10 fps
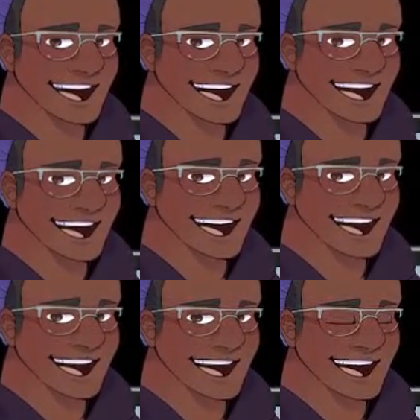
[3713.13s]

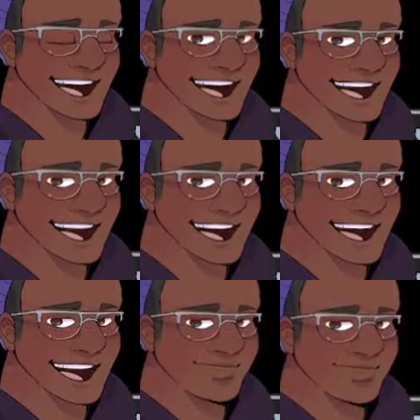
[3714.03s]
business one
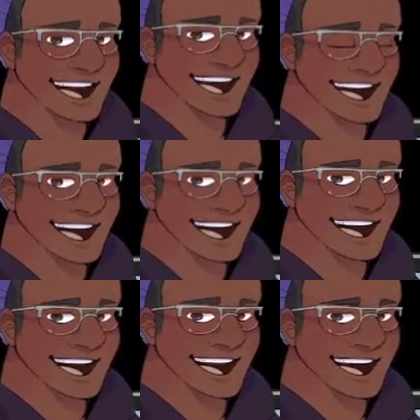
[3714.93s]

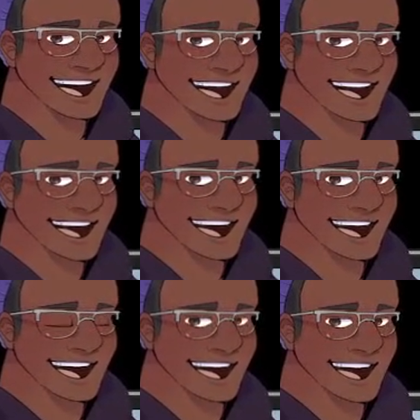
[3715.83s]
millions of
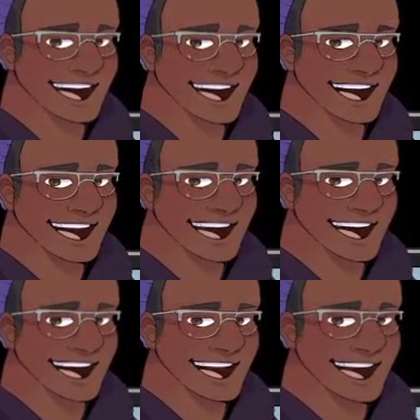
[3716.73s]
mucho
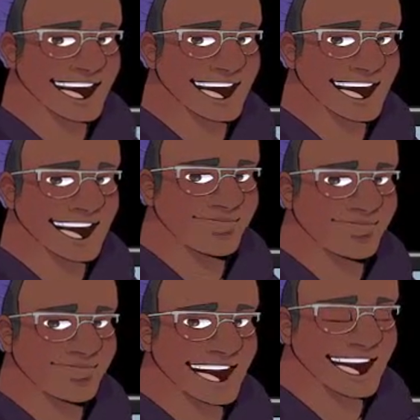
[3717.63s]
grande dollars,
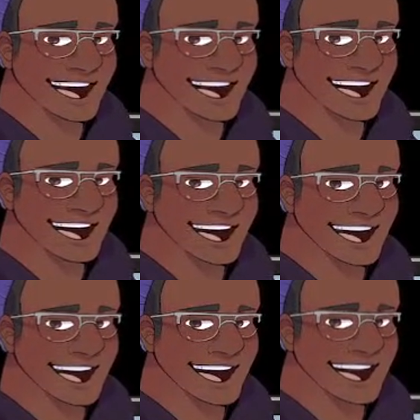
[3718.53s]
mucho
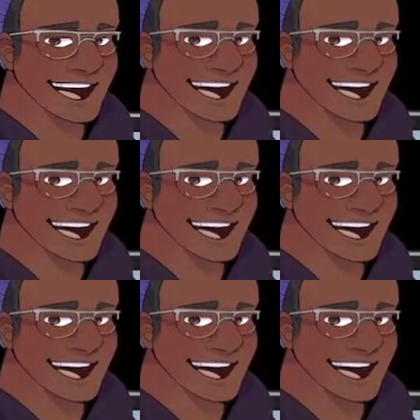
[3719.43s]
dinero,